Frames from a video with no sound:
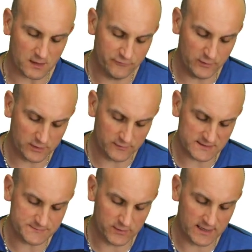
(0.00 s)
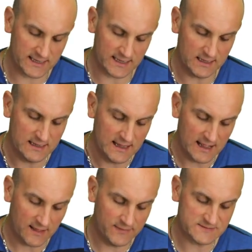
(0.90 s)
If we look at this point here
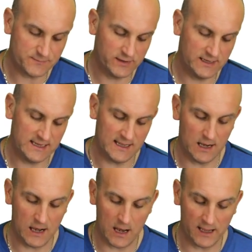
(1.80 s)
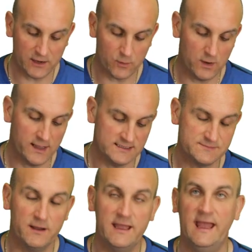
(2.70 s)
and this point here, likewise,
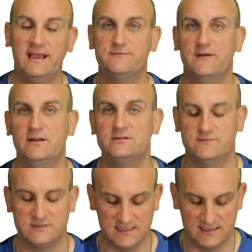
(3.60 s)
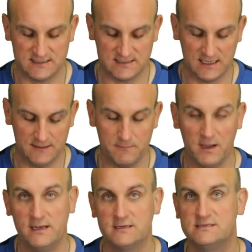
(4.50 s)
my x values have stayed the same,
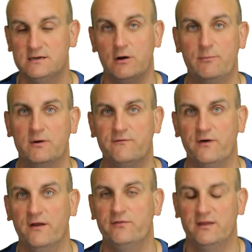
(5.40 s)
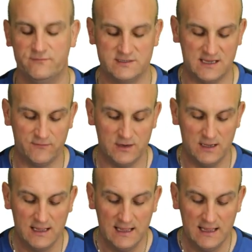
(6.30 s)
minus 0.577.